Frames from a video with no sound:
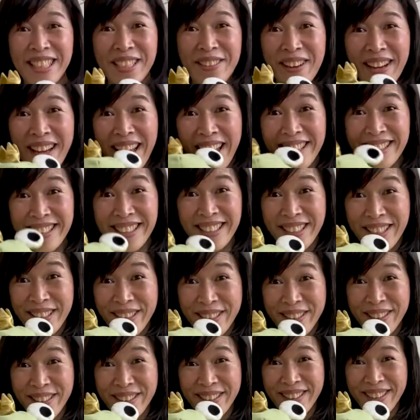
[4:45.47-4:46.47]
you again
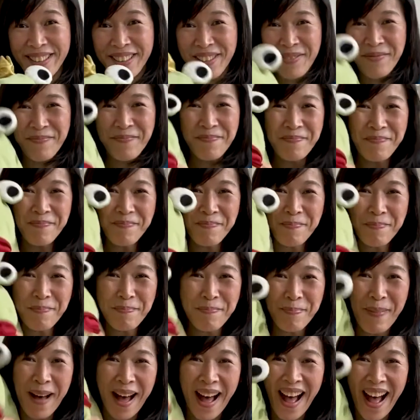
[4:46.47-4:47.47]
soon.
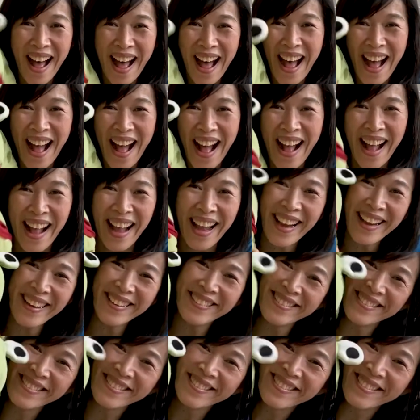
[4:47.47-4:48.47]
Bye.